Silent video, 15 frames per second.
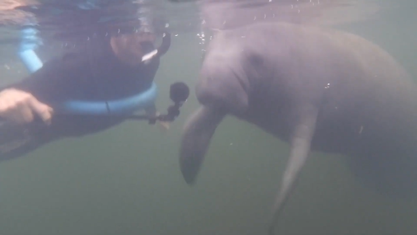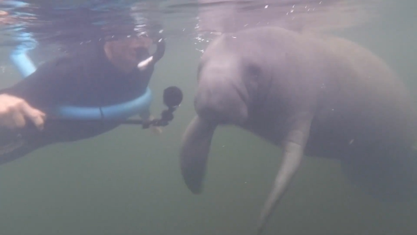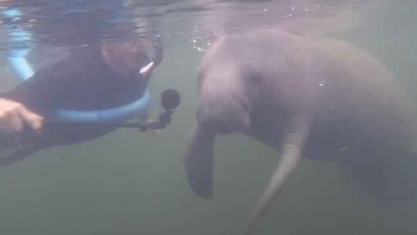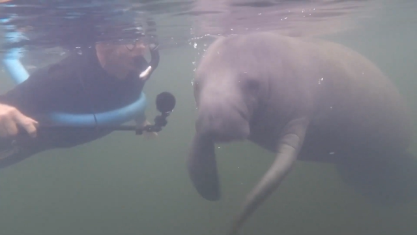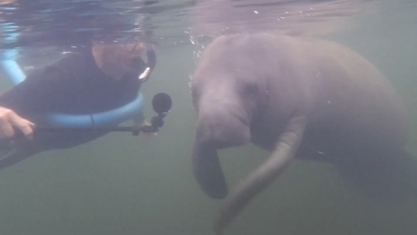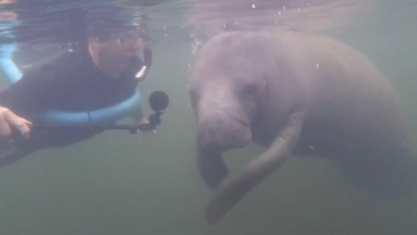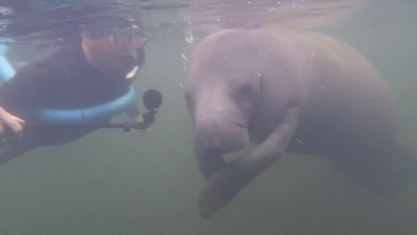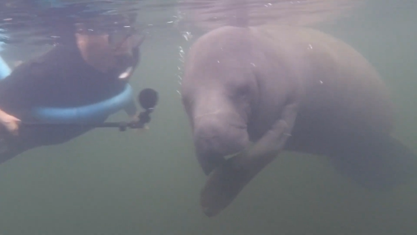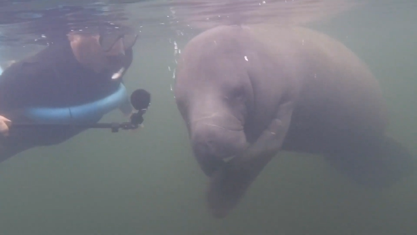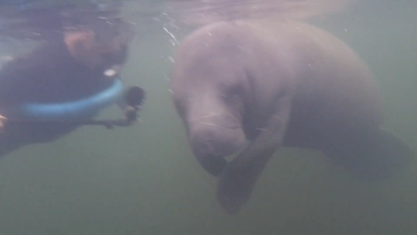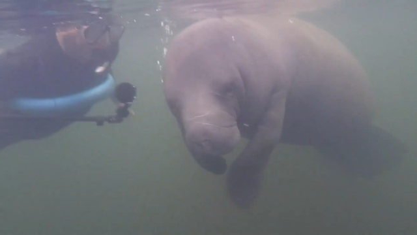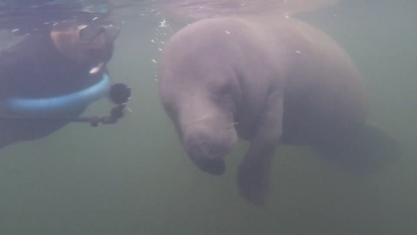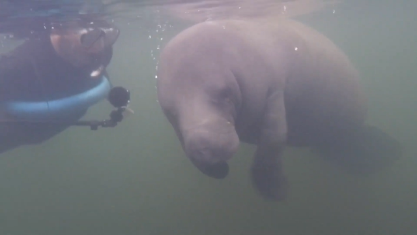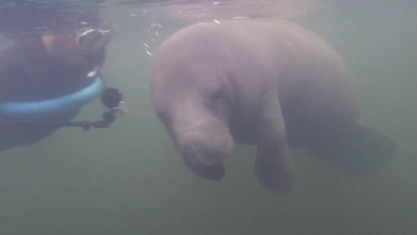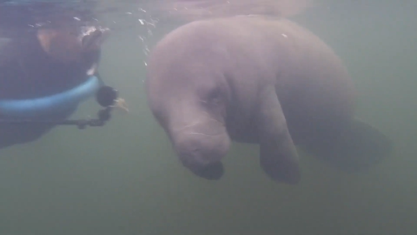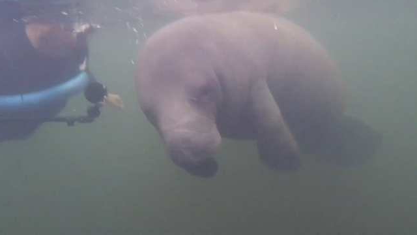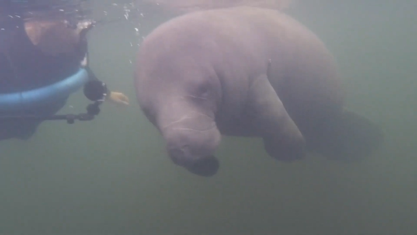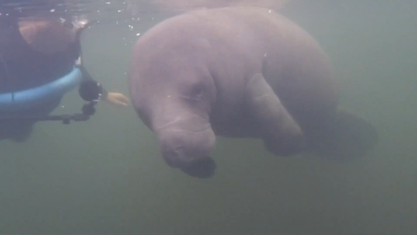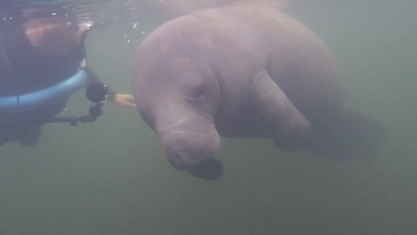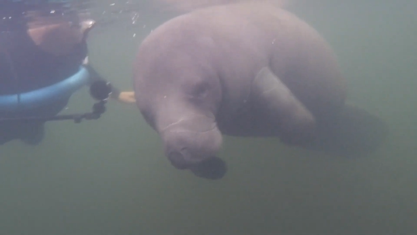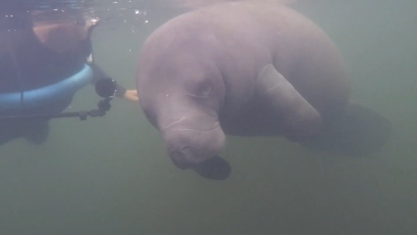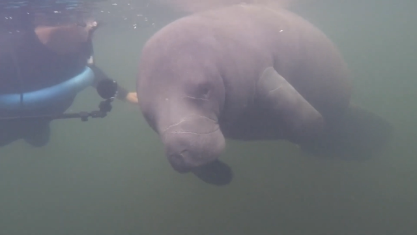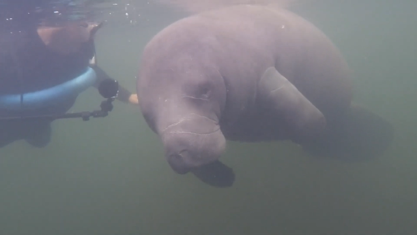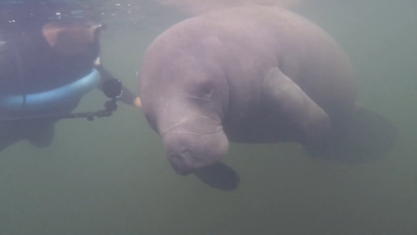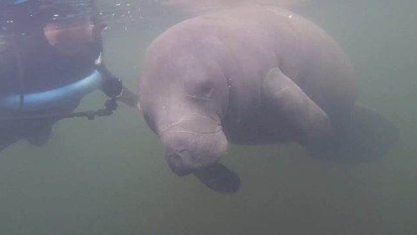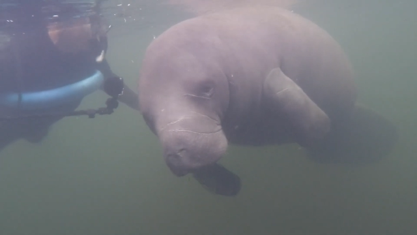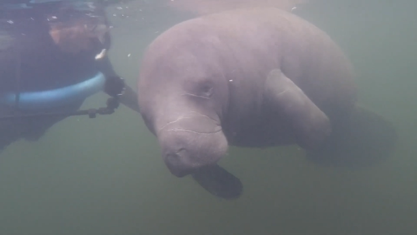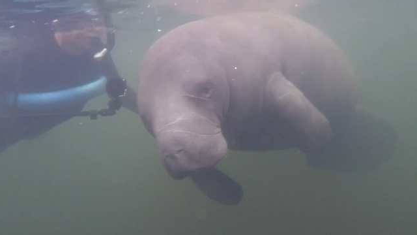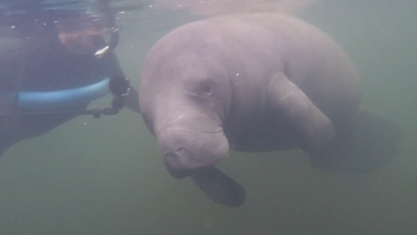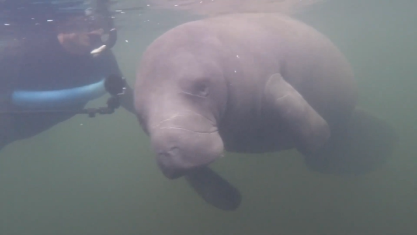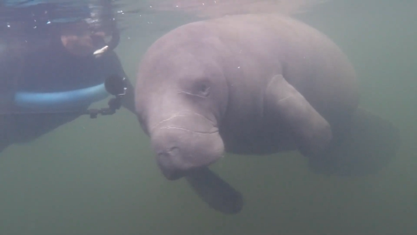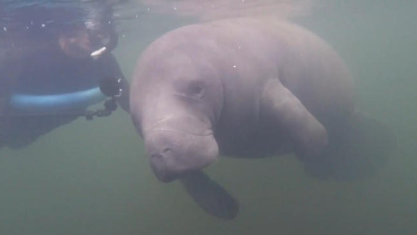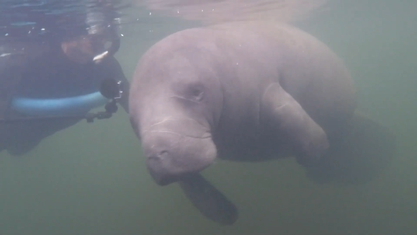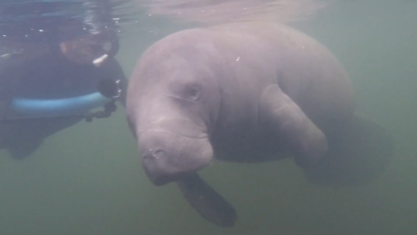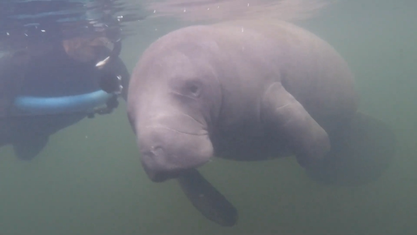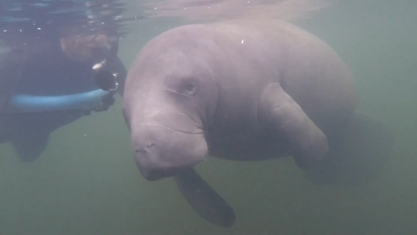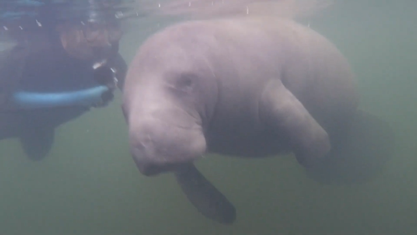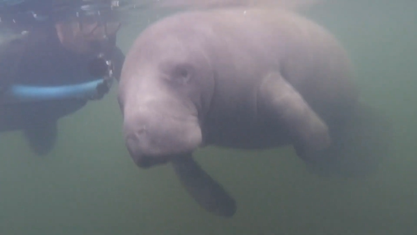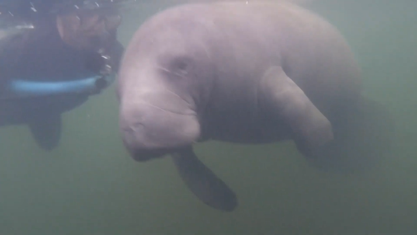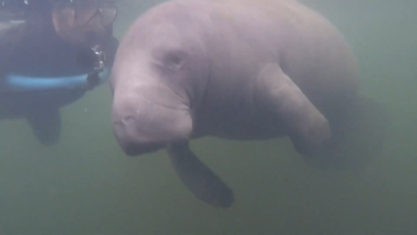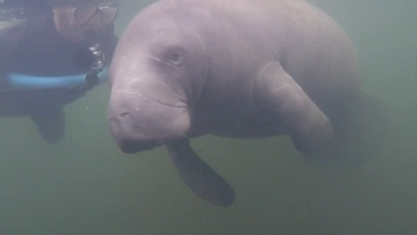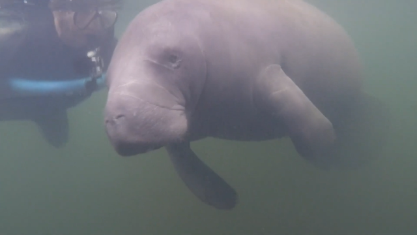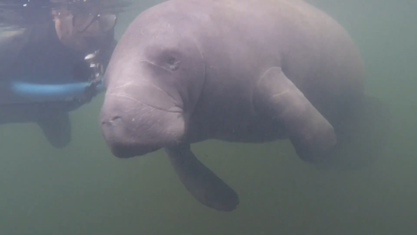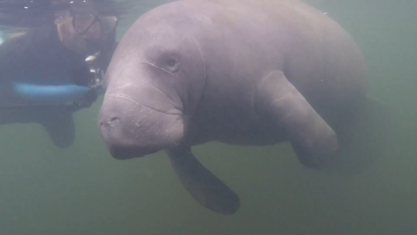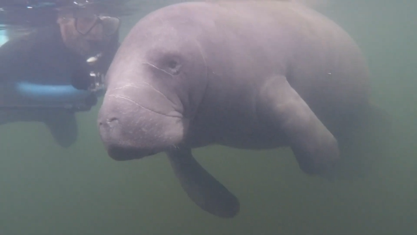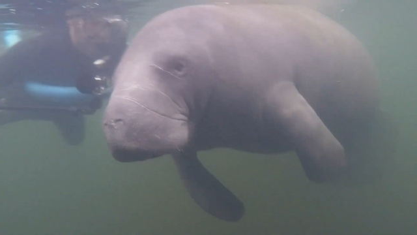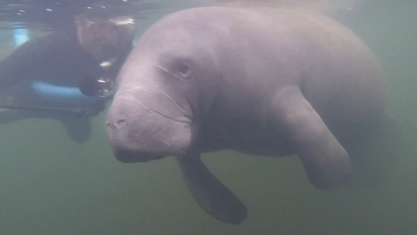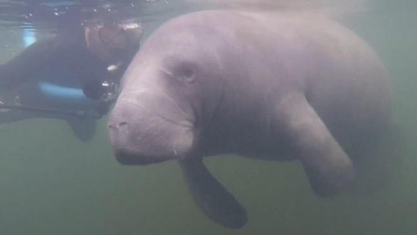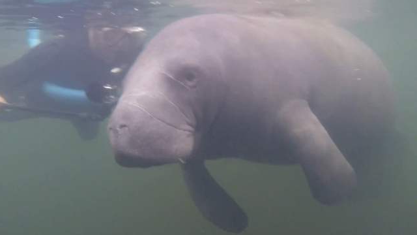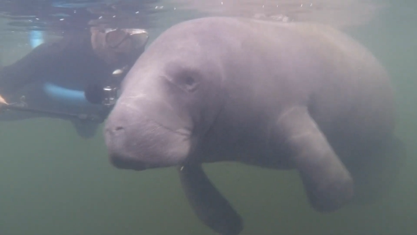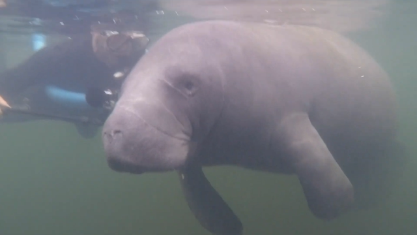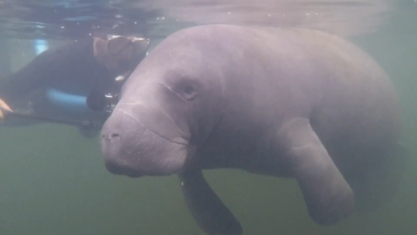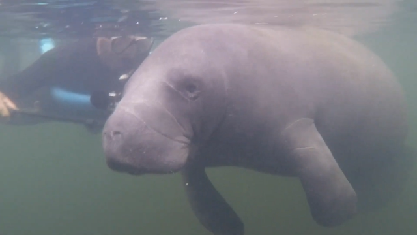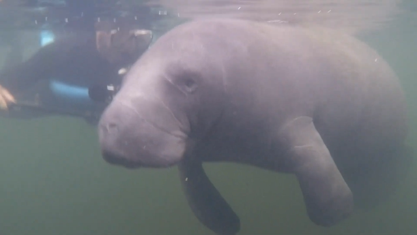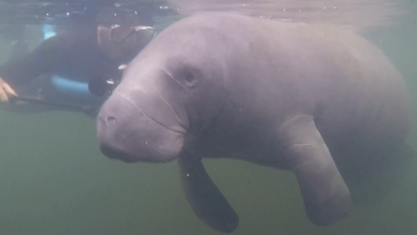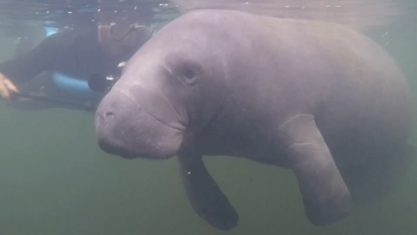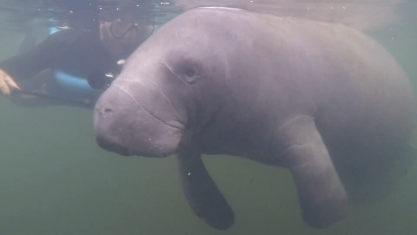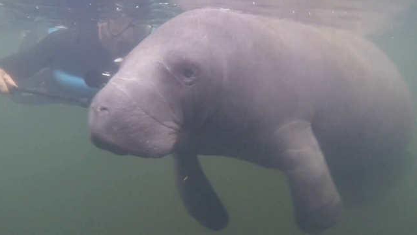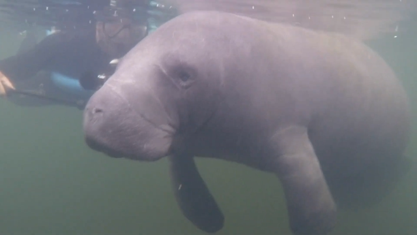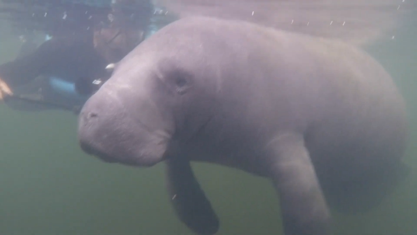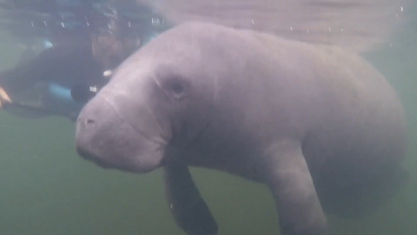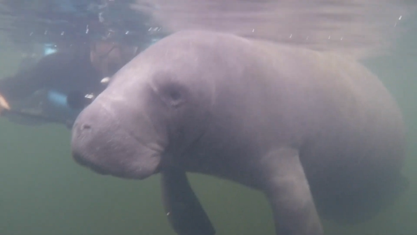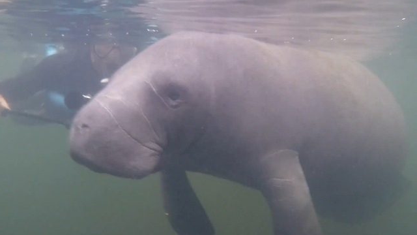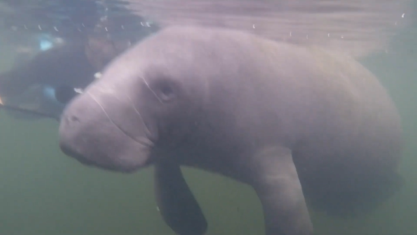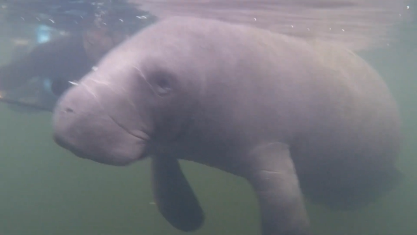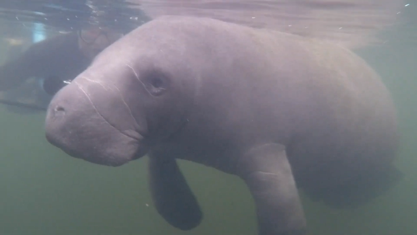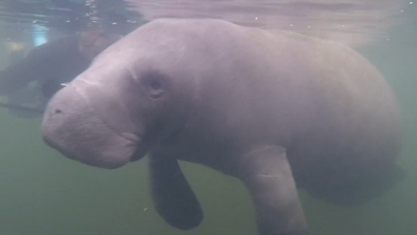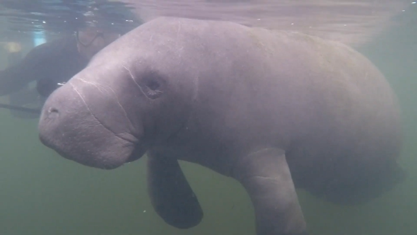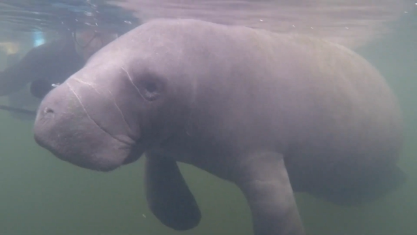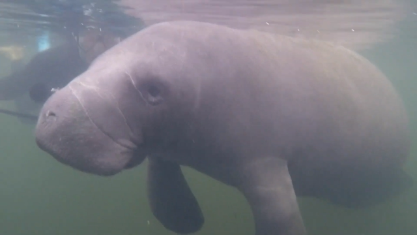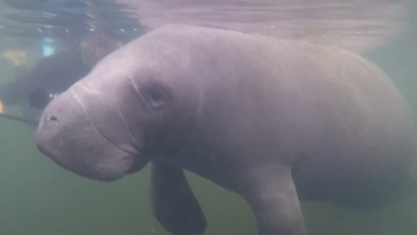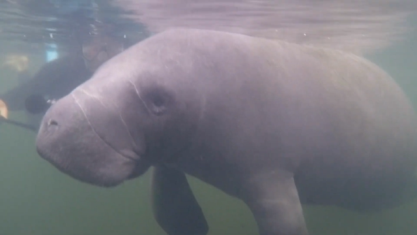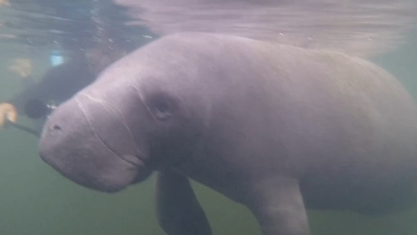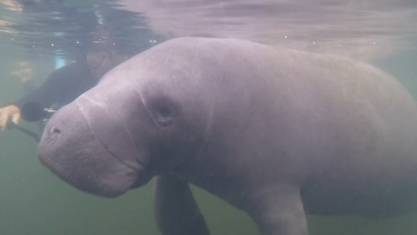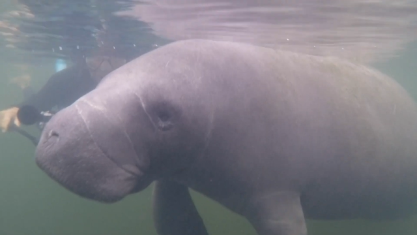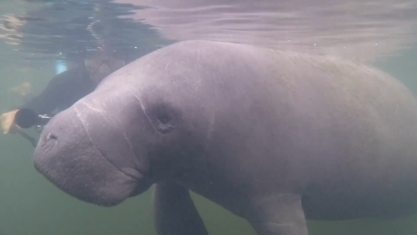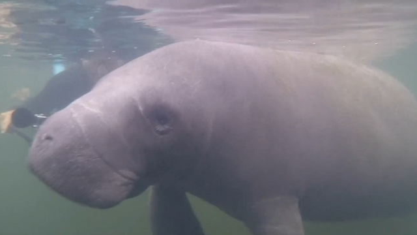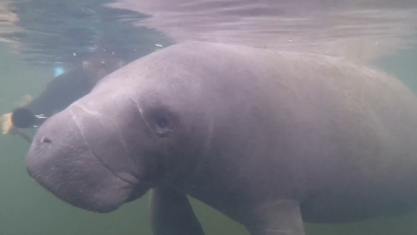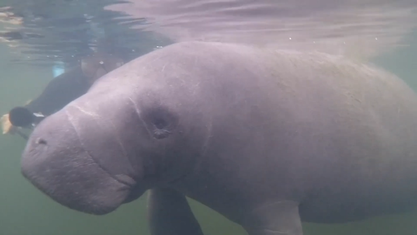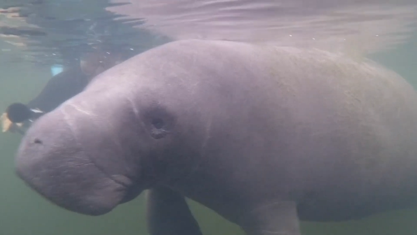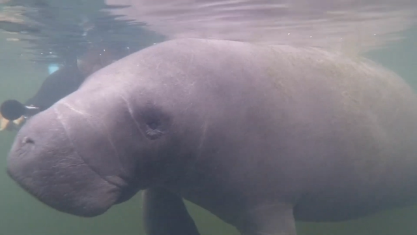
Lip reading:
[unreadable: no face in view]